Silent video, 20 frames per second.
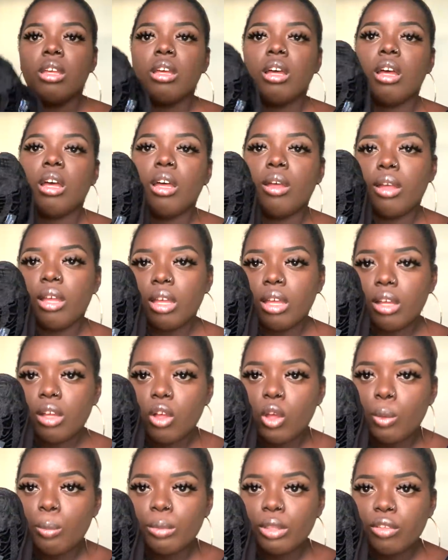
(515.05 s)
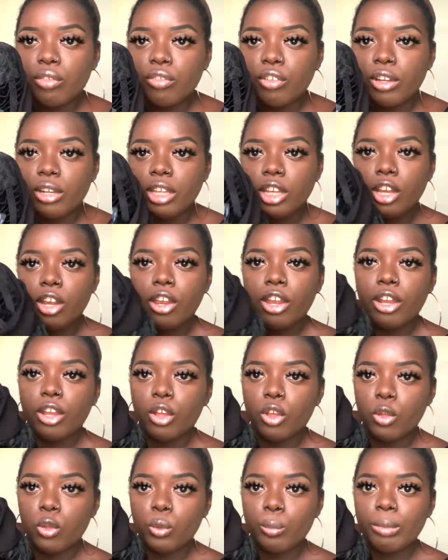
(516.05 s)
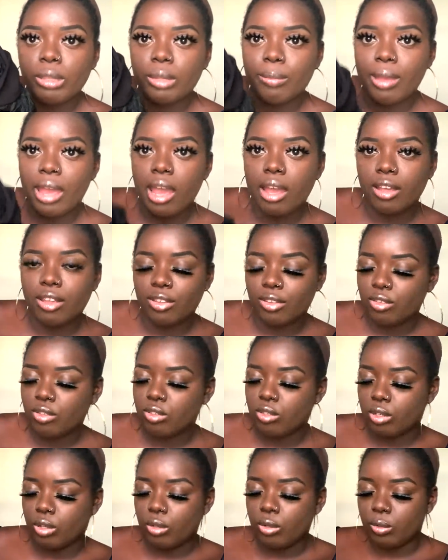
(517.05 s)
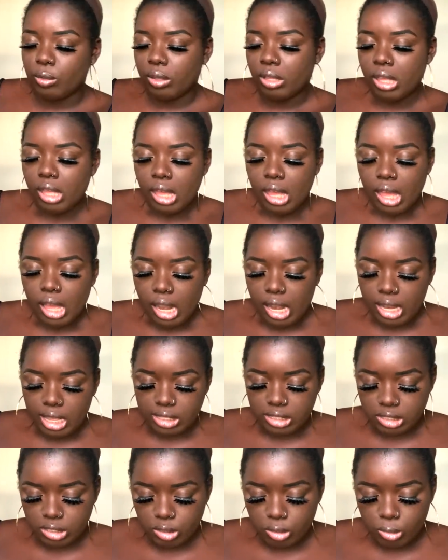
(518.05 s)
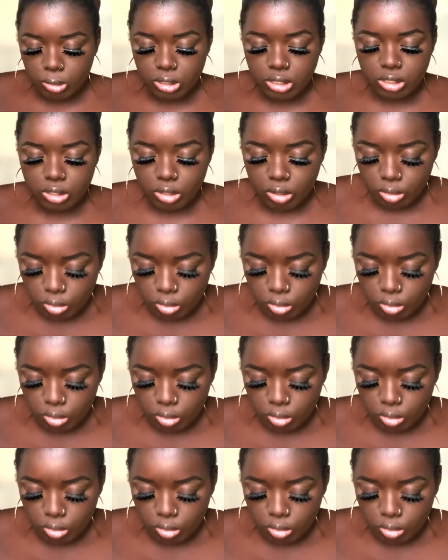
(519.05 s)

a comb in the front here and a comb in the back. So let's toss her